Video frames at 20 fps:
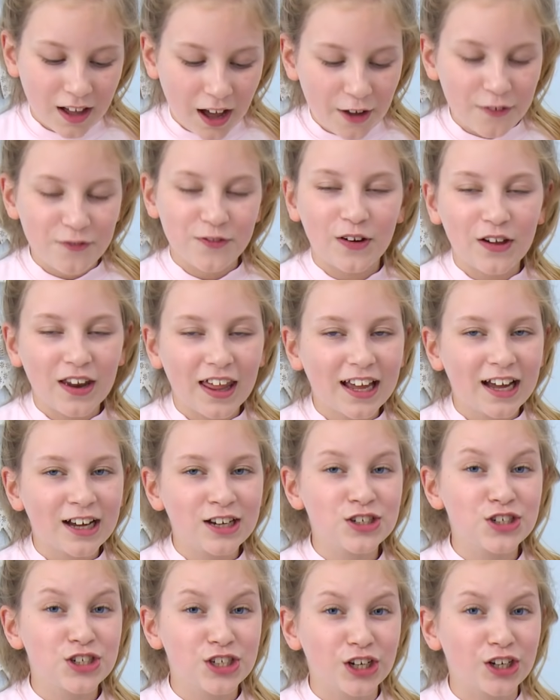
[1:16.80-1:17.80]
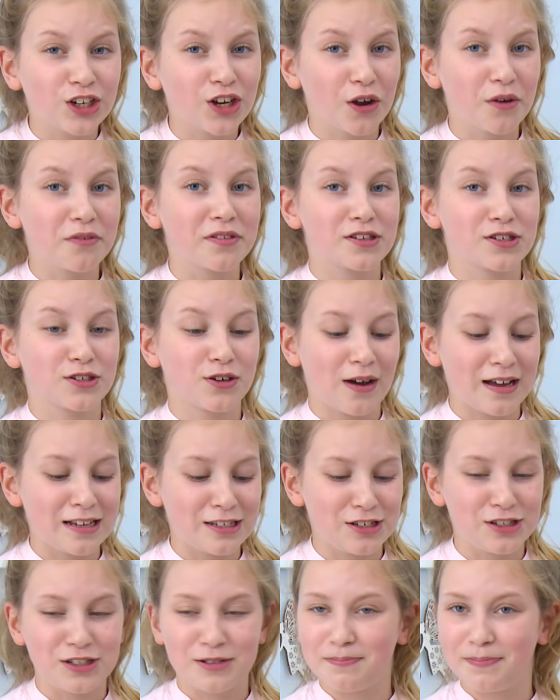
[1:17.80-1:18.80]
I feel like I should know this
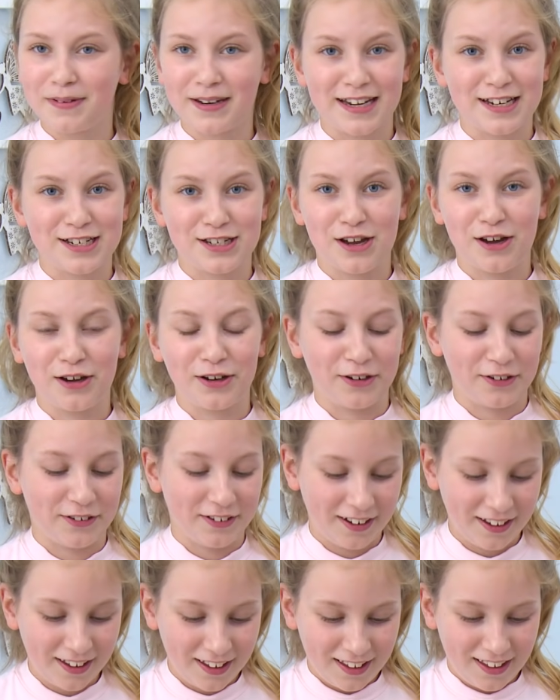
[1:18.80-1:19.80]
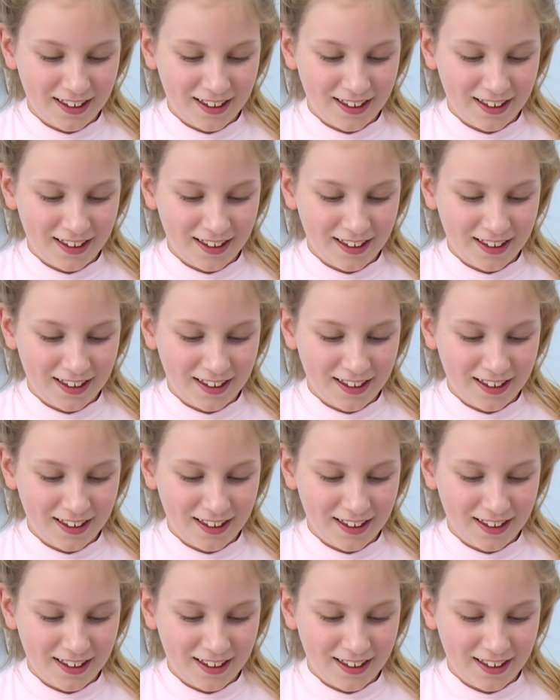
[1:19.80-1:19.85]
question, but I don't.